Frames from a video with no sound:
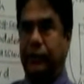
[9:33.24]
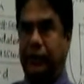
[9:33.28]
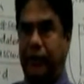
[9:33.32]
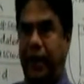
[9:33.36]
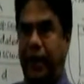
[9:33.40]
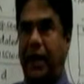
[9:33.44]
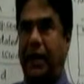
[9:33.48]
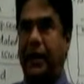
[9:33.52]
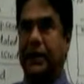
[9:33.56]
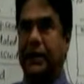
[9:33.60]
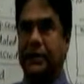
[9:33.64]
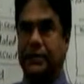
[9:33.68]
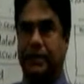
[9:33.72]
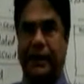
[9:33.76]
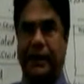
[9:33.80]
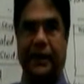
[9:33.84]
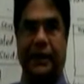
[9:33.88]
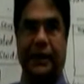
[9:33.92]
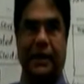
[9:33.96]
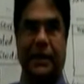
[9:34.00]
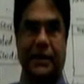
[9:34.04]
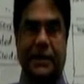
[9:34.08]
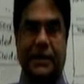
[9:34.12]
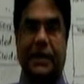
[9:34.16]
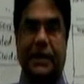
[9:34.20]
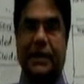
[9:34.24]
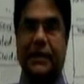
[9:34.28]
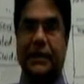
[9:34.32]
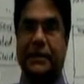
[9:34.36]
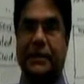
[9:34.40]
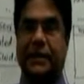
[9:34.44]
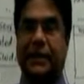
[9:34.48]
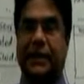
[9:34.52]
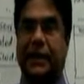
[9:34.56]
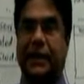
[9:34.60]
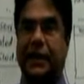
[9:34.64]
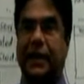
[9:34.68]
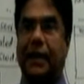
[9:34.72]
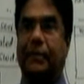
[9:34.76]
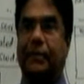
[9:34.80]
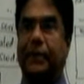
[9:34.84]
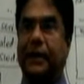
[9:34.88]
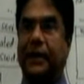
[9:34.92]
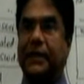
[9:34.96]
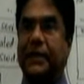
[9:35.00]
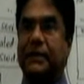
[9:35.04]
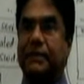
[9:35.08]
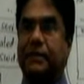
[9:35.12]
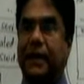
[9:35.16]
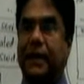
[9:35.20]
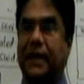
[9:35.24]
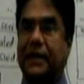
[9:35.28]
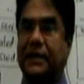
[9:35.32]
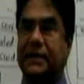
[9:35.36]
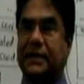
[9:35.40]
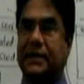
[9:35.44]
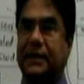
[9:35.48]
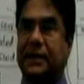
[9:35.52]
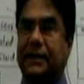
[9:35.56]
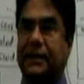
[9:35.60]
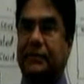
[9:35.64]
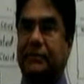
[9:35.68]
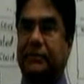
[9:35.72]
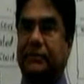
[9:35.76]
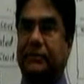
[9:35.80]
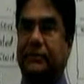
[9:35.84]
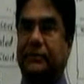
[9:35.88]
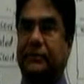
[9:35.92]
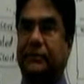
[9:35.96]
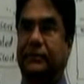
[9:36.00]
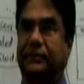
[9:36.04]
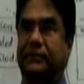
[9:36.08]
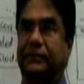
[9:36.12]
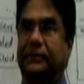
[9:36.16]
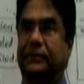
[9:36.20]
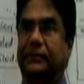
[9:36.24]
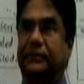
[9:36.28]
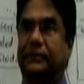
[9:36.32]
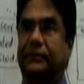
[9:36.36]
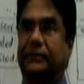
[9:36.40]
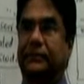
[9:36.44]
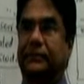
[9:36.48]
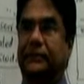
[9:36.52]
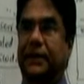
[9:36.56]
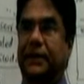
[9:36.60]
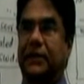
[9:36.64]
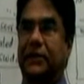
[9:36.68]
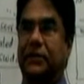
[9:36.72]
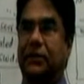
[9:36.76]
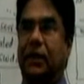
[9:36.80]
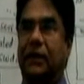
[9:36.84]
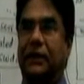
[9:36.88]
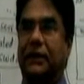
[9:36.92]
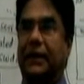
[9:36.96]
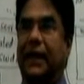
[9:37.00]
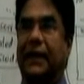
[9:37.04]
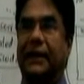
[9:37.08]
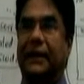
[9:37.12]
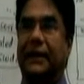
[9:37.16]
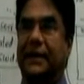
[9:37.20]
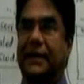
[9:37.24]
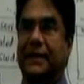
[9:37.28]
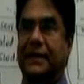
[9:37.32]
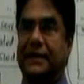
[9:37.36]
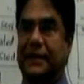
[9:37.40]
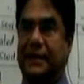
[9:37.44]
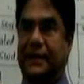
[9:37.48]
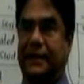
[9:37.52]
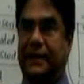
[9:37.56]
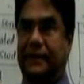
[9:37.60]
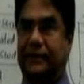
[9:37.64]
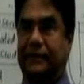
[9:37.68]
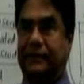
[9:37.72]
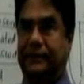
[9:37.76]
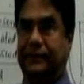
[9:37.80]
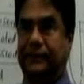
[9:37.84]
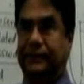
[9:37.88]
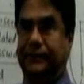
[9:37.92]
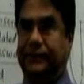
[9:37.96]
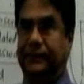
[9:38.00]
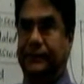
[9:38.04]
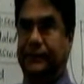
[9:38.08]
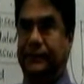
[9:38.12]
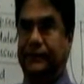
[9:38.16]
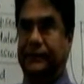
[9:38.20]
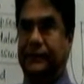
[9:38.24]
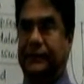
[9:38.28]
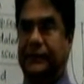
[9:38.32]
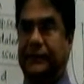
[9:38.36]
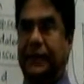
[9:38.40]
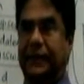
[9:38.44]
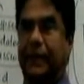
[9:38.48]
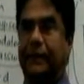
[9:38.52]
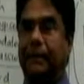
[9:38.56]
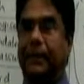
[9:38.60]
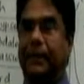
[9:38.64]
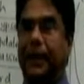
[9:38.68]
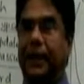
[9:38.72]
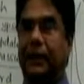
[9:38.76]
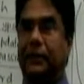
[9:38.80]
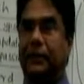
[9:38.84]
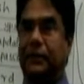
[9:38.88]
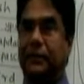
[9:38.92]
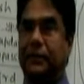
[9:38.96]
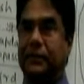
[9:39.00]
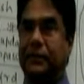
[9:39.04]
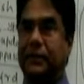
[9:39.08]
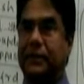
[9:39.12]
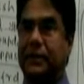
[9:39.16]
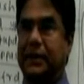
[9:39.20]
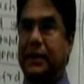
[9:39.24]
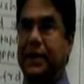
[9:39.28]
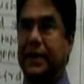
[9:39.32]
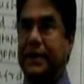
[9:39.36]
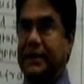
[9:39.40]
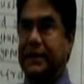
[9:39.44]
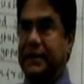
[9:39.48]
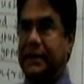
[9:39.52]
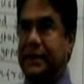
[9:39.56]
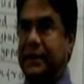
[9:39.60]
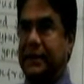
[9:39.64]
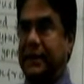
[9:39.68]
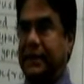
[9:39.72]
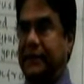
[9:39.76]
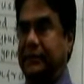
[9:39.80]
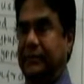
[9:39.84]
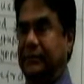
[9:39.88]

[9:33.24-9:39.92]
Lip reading: expertise in setting up NIS Plus. It's not that easy compared to NIS.